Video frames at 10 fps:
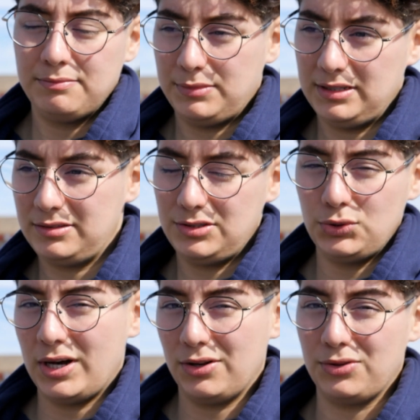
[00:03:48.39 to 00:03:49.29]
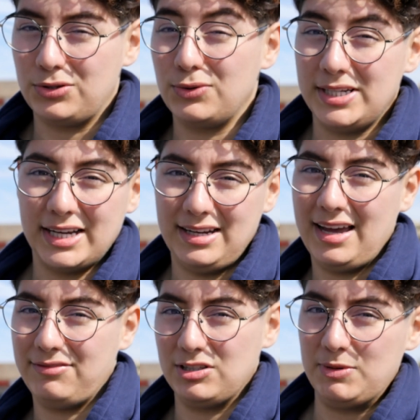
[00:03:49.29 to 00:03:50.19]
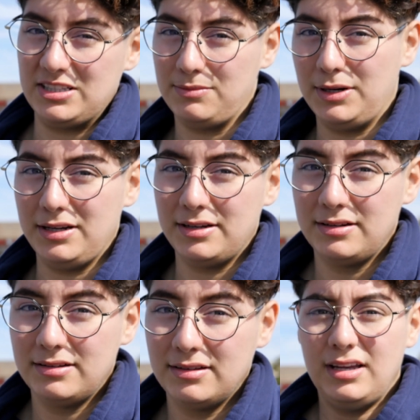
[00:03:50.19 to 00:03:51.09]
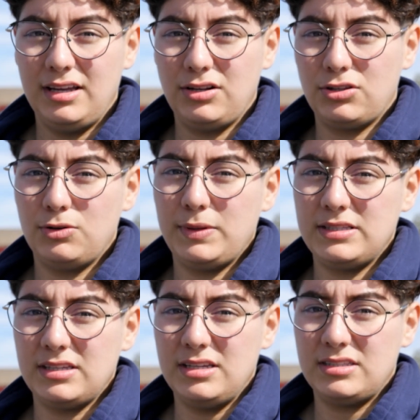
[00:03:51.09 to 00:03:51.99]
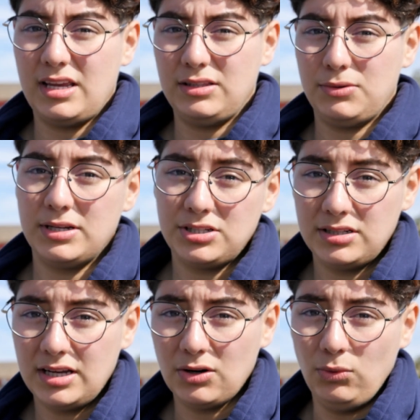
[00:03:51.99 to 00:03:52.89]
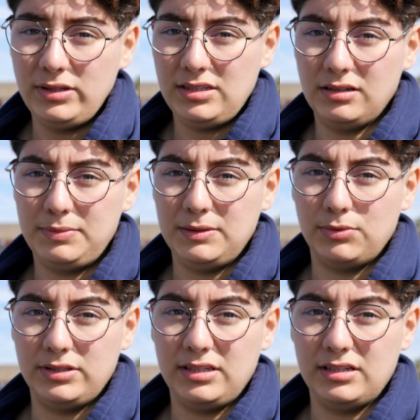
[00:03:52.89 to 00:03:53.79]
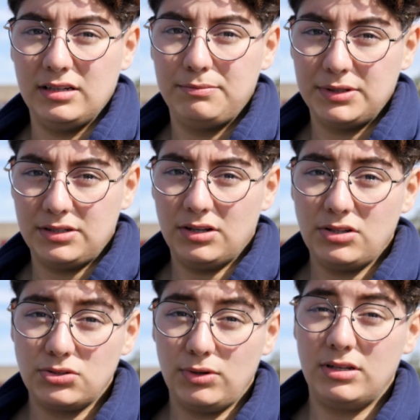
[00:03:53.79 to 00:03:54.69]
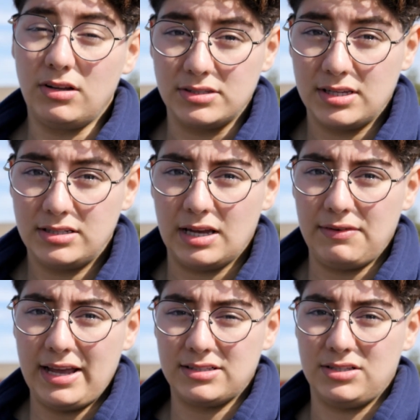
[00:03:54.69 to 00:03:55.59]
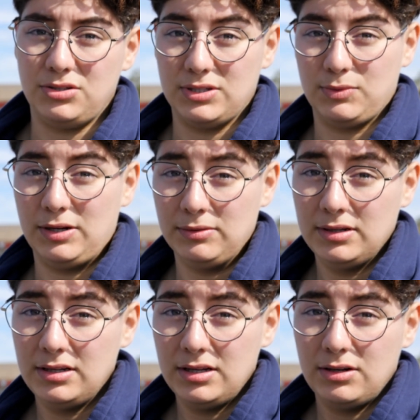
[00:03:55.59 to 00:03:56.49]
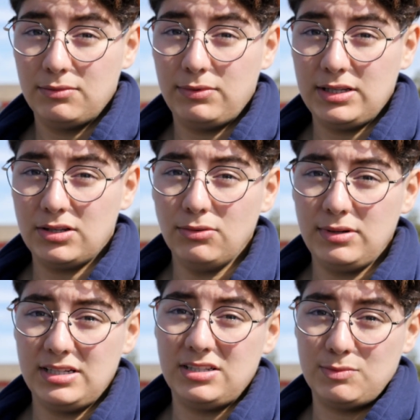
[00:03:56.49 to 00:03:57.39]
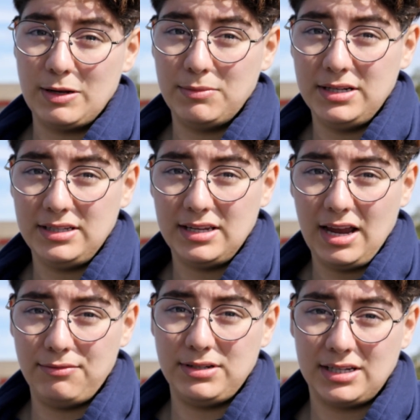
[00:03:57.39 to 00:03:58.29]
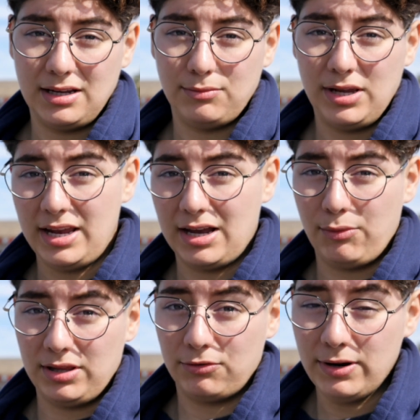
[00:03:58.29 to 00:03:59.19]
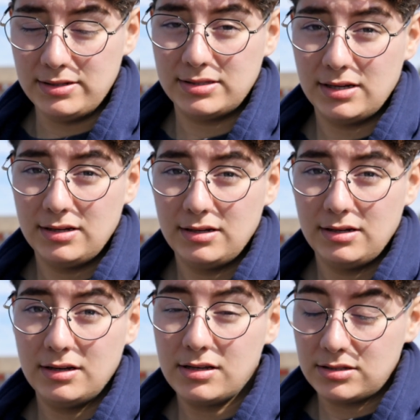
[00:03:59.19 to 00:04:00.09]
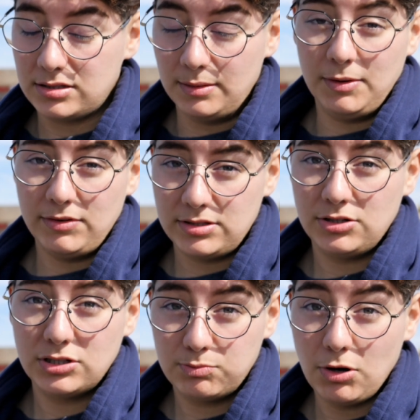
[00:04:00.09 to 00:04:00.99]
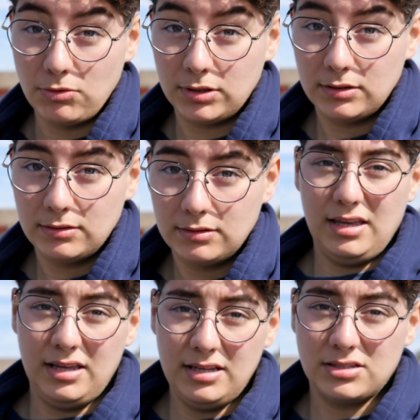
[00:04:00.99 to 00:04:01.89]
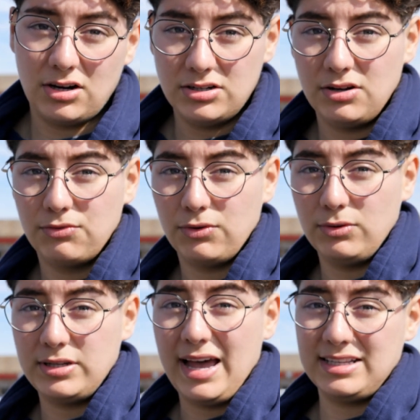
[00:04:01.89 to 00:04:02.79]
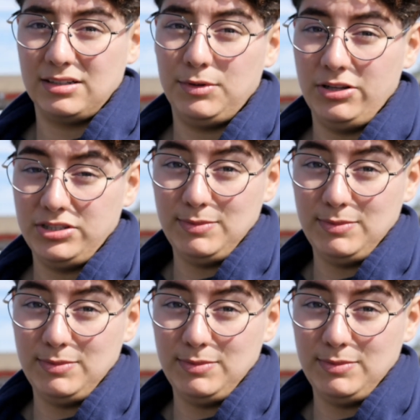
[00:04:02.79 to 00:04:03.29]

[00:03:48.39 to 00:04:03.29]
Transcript: But 2 out of those 3 kind of have to spend some money. And the third place is a location not only young people need, but also adults to have access to as well. We don't need to spend money every time we hang out with our friends. Some of us are just broke. It is hard to ask a mall to